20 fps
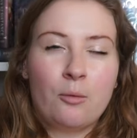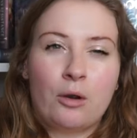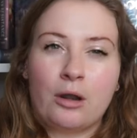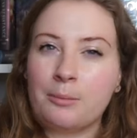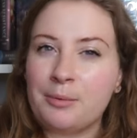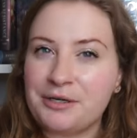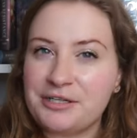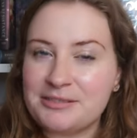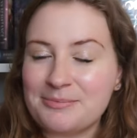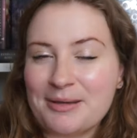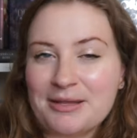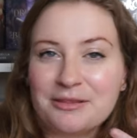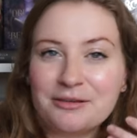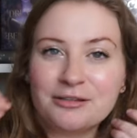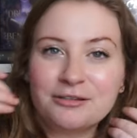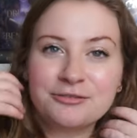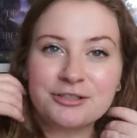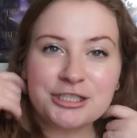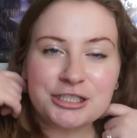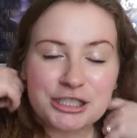want to participate in
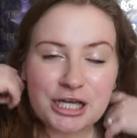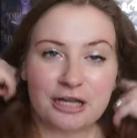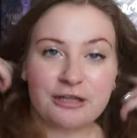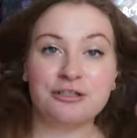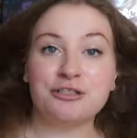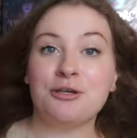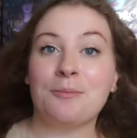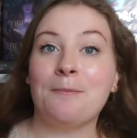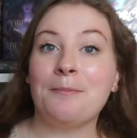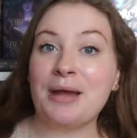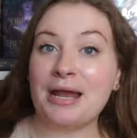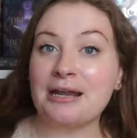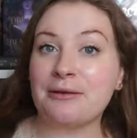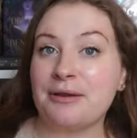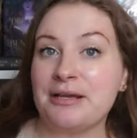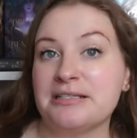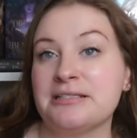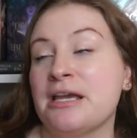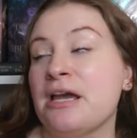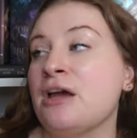the Goodreads challenge but
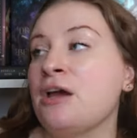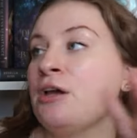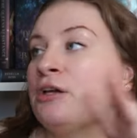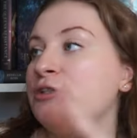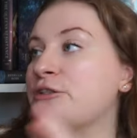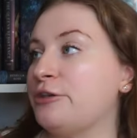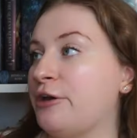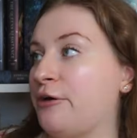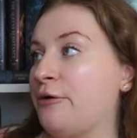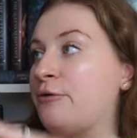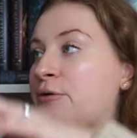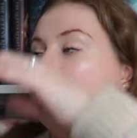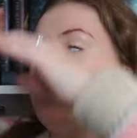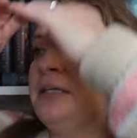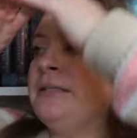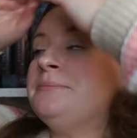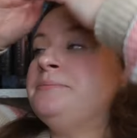anyways so